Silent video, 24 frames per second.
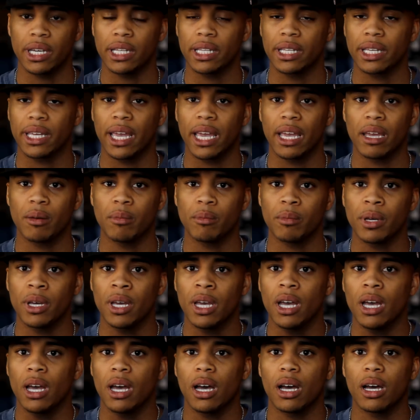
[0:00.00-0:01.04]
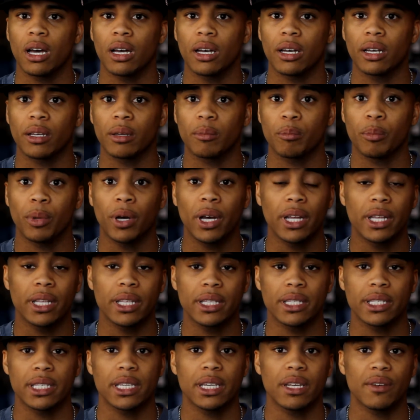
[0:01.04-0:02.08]
in-game
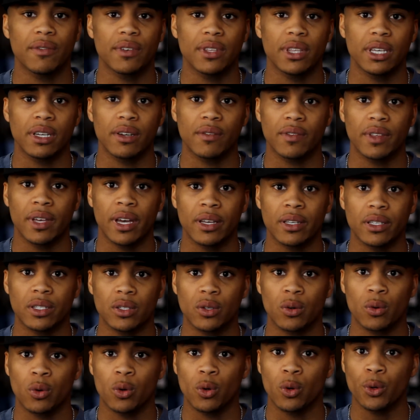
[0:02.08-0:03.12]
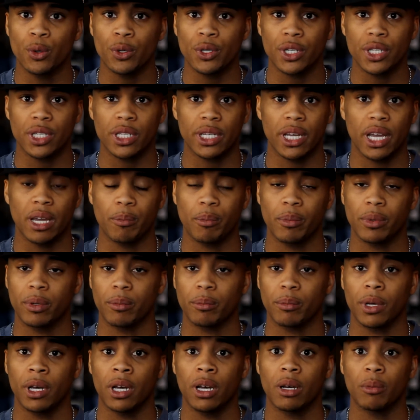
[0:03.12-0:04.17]
buttons and everything of that sort, or just
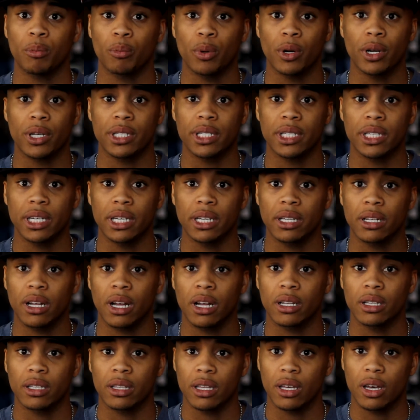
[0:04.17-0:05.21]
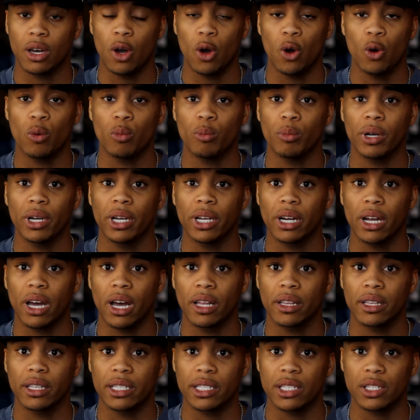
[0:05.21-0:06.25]
pressing in on the home button
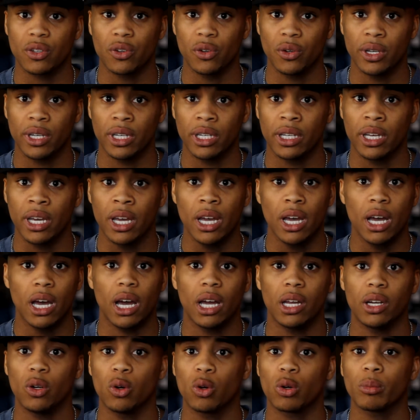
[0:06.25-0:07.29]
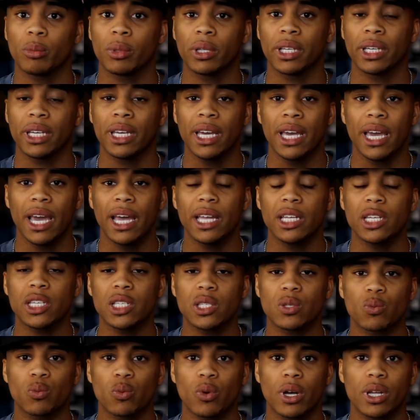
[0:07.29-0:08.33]
on the screen normally. It
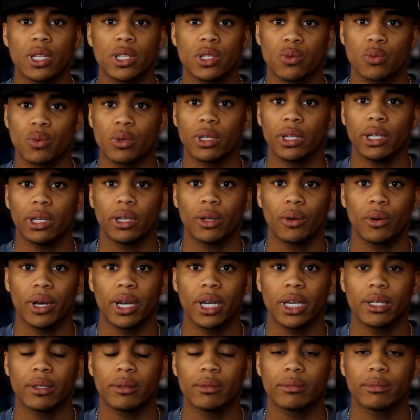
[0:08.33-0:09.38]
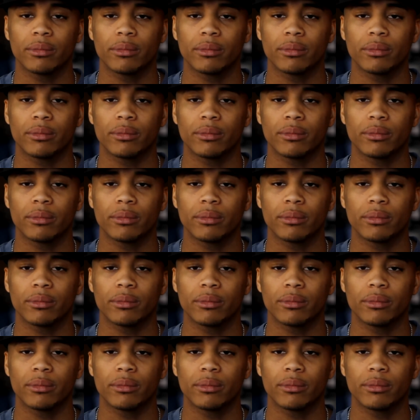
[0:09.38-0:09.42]
just runs really great.